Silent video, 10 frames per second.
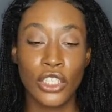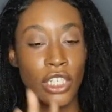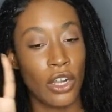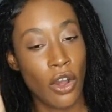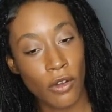
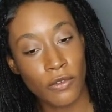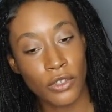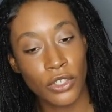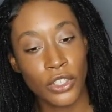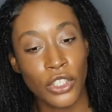It
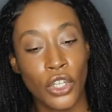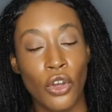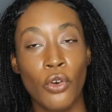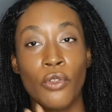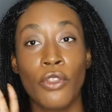offers, you
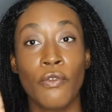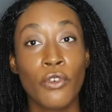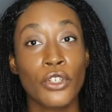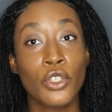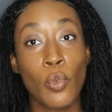know, the
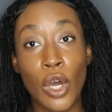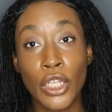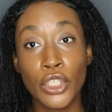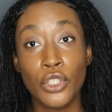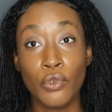first
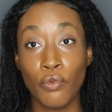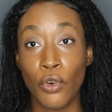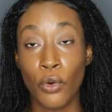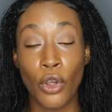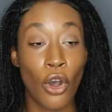one to
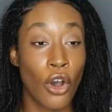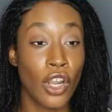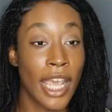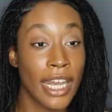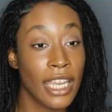vote
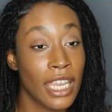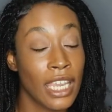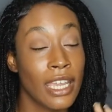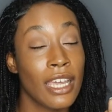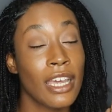on
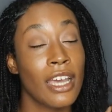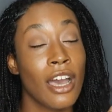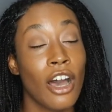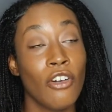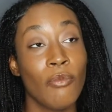any
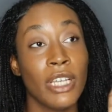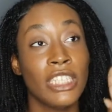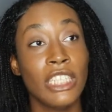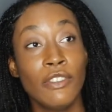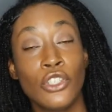of my
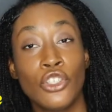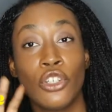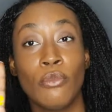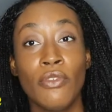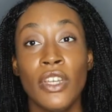TV shows
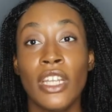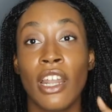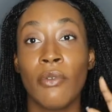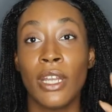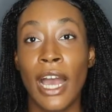or movie that
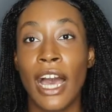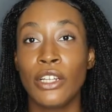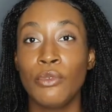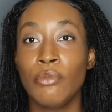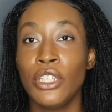I
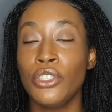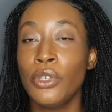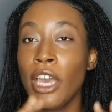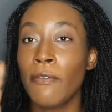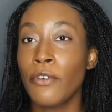react, which means
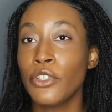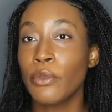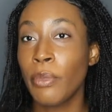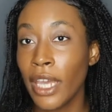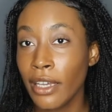you'll get
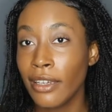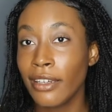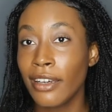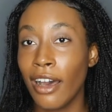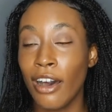first pick
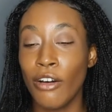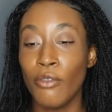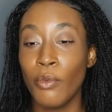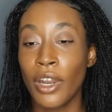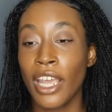
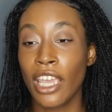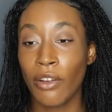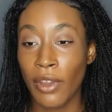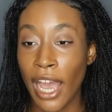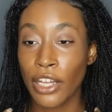of what I
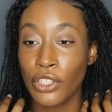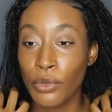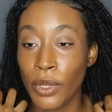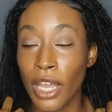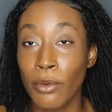can react
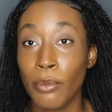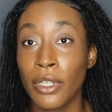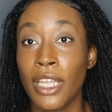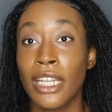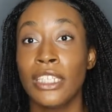to, and I will
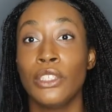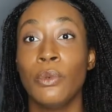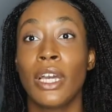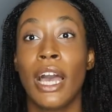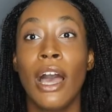put that
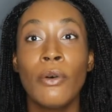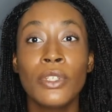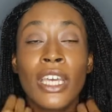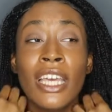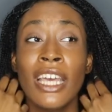into
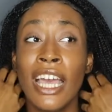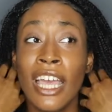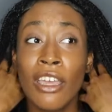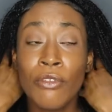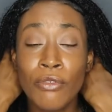account.
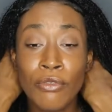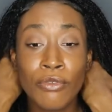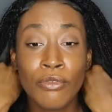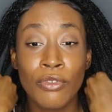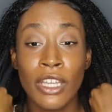
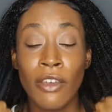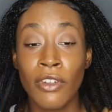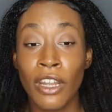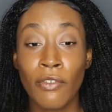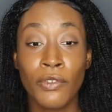If
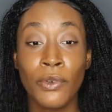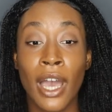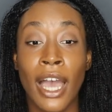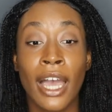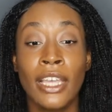enough of you
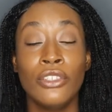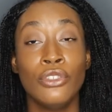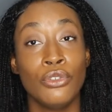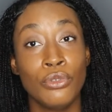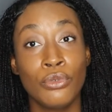guys
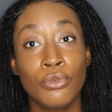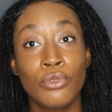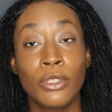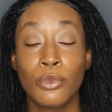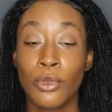do
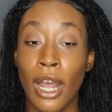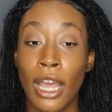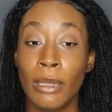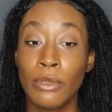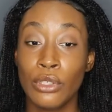
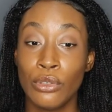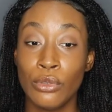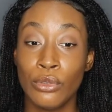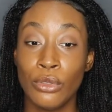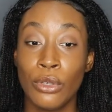subscribe
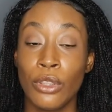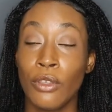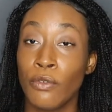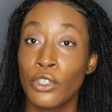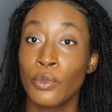to
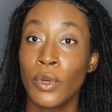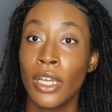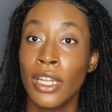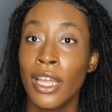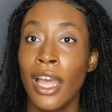the first
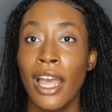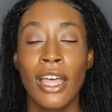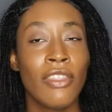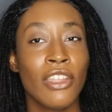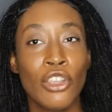one,
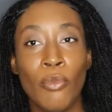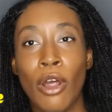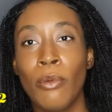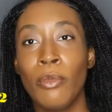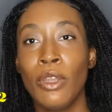then you'll
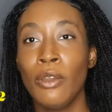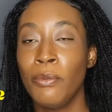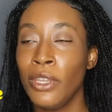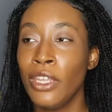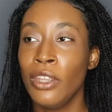probably
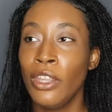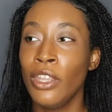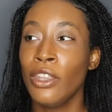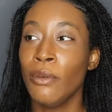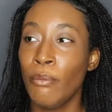
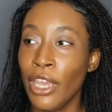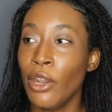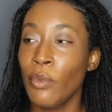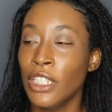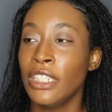be the
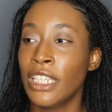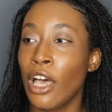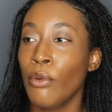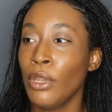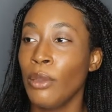main ones
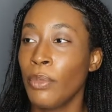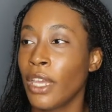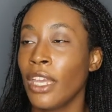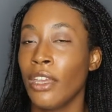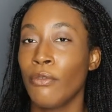I'll be
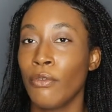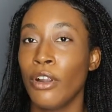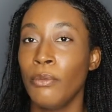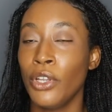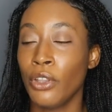picking
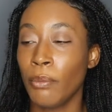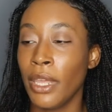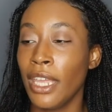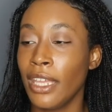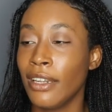from, you know, the
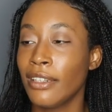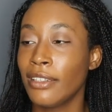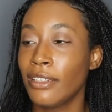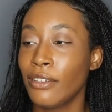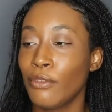
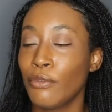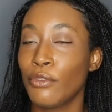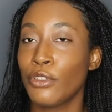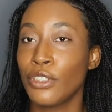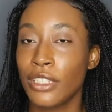main
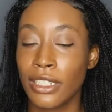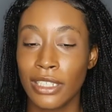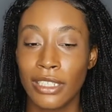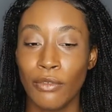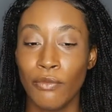first